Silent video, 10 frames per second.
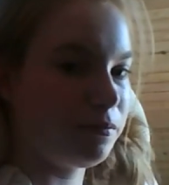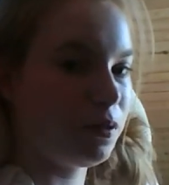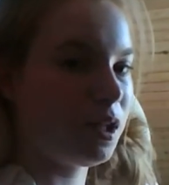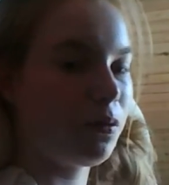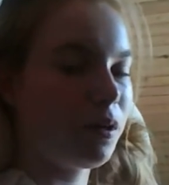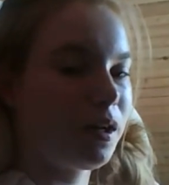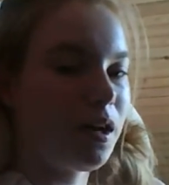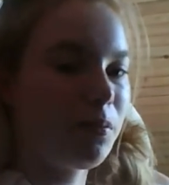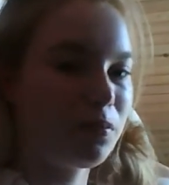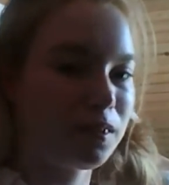When I wake
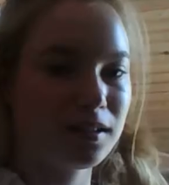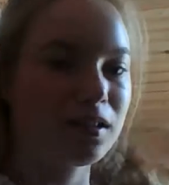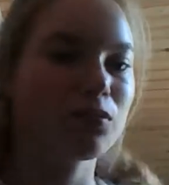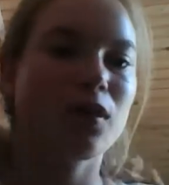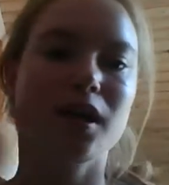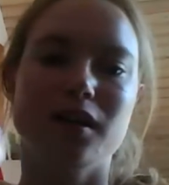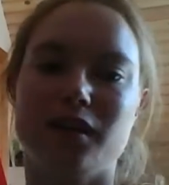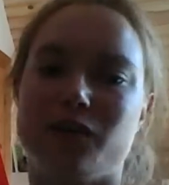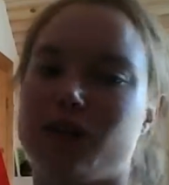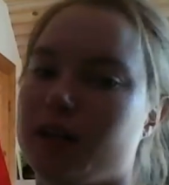up with this one,
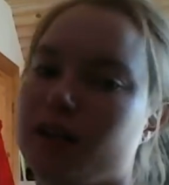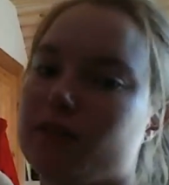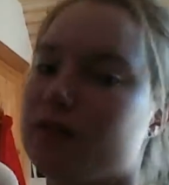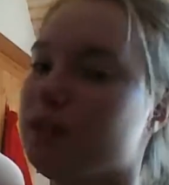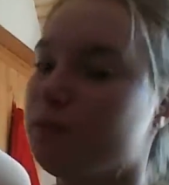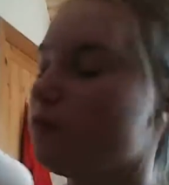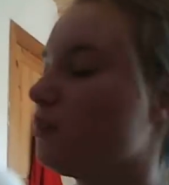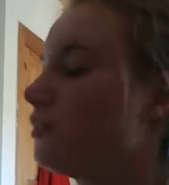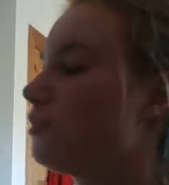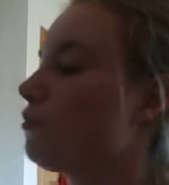when I have sleep
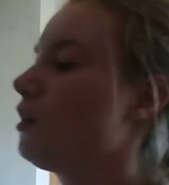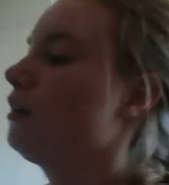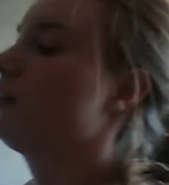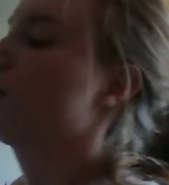with this one,